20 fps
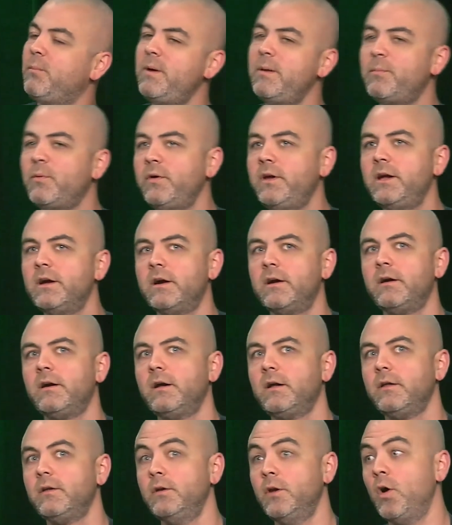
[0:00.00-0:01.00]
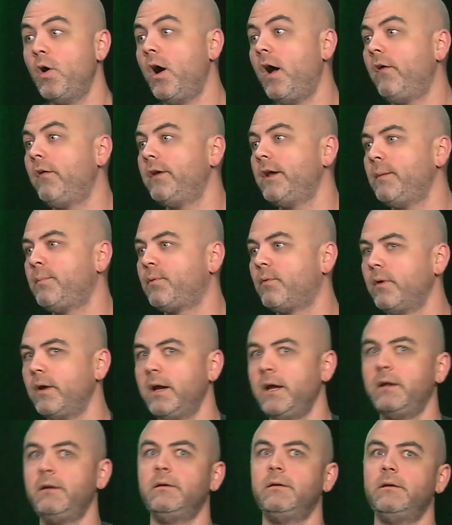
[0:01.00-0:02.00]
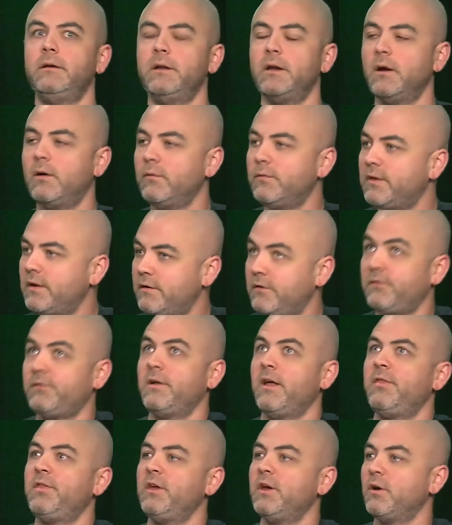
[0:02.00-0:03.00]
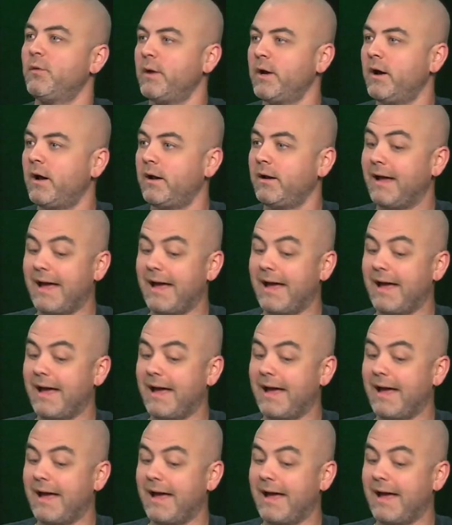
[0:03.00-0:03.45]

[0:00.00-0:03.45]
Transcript: People hear no holiday parade, there's nothing going on.